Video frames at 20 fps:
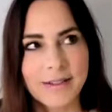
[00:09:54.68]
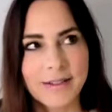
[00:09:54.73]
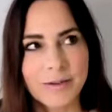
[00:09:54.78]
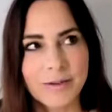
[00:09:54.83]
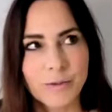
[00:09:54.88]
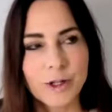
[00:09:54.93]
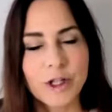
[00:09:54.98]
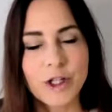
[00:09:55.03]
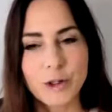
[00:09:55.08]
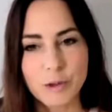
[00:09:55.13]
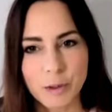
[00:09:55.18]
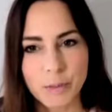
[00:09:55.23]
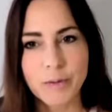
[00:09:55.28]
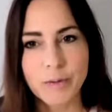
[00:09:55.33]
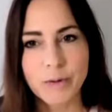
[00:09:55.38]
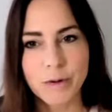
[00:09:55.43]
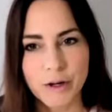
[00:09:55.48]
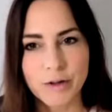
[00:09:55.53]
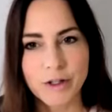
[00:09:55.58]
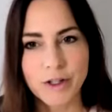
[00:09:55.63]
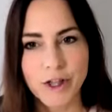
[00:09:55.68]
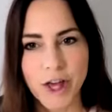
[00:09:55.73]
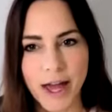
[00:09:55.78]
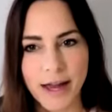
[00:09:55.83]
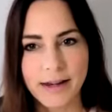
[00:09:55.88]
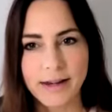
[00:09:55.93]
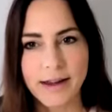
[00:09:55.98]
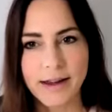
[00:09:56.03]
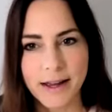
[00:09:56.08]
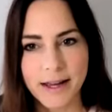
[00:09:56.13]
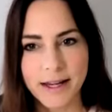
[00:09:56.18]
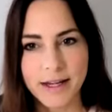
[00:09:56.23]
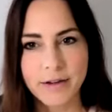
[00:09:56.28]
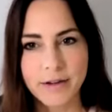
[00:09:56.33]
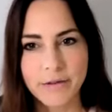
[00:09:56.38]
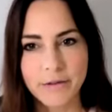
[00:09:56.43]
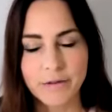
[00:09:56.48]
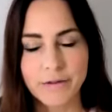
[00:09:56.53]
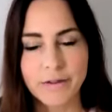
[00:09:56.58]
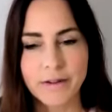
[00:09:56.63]
would you approach that kind
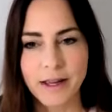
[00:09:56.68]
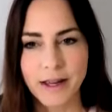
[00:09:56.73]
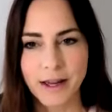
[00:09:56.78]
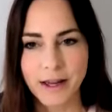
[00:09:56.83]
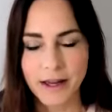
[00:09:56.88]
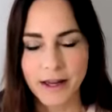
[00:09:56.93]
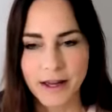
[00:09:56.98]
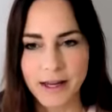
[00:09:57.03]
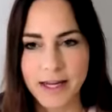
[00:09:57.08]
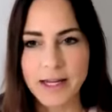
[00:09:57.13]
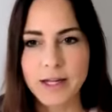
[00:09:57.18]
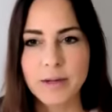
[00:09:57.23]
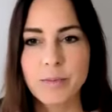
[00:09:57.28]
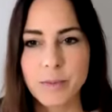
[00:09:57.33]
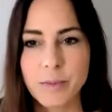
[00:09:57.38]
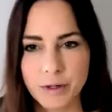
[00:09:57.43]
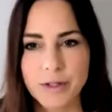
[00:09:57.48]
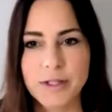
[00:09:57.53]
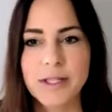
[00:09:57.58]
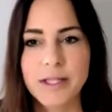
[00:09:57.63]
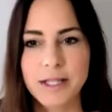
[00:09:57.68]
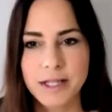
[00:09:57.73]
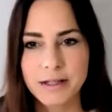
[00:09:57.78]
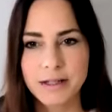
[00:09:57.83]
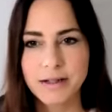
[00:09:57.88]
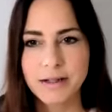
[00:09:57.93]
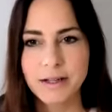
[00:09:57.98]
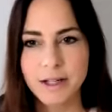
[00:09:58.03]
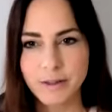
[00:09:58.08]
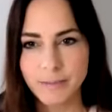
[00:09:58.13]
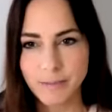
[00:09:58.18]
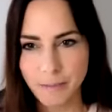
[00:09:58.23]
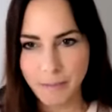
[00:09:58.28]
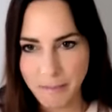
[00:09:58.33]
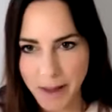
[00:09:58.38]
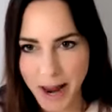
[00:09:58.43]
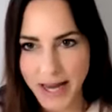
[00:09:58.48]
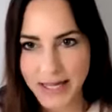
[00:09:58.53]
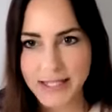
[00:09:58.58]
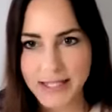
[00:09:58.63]
of in-person
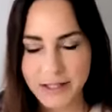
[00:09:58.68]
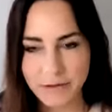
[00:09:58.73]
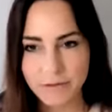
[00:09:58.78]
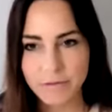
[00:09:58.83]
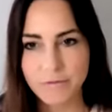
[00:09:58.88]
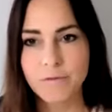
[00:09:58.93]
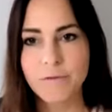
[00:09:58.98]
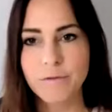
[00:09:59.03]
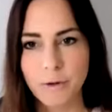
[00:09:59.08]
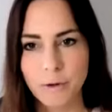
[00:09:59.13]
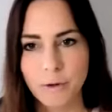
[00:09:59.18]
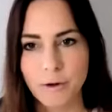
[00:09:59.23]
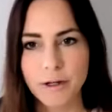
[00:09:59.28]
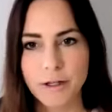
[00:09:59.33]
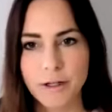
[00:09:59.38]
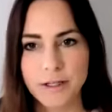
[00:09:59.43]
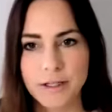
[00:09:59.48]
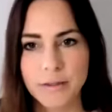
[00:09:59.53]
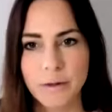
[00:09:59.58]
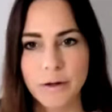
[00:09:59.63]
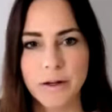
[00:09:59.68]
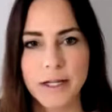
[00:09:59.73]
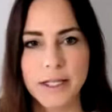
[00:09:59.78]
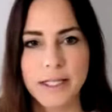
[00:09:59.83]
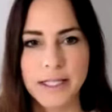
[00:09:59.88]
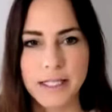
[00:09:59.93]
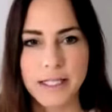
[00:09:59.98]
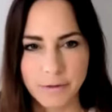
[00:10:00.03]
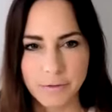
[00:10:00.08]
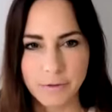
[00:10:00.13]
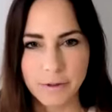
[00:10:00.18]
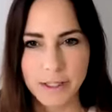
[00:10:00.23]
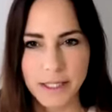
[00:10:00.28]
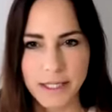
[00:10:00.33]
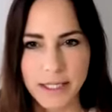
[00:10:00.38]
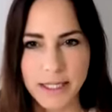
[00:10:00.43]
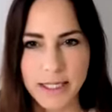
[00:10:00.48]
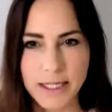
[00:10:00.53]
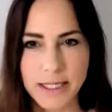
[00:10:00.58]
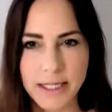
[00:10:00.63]
massive choral experience
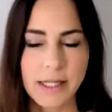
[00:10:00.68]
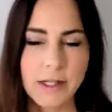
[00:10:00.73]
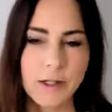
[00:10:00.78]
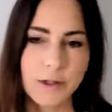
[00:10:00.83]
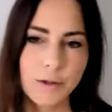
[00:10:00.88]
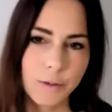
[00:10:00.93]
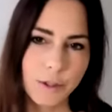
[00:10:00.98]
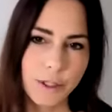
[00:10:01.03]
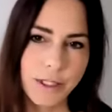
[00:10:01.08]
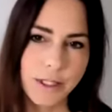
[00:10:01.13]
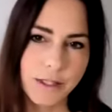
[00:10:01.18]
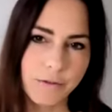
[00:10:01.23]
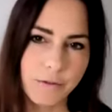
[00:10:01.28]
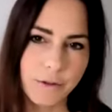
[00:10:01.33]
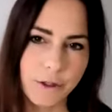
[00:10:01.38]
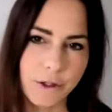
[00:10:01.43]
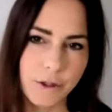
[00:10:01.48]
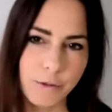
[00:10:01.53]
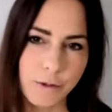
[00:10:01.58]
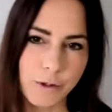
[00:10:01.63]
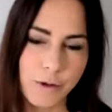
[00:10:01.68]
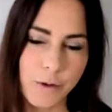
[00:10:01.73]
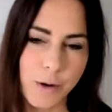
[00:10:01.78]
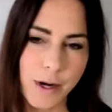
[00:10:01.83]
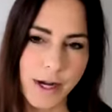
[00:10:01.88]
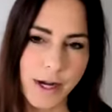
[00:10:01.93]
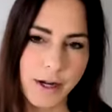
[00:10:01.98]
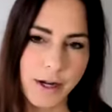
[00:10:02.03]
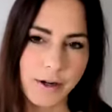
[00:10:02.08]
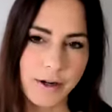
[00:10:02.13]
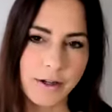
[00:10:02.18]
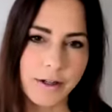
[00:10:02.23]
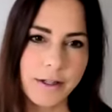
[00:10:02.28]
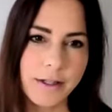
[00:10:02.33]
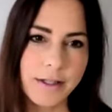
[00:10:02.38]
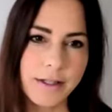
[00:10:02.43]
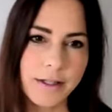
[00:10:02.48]
differently than you would the virtual choir?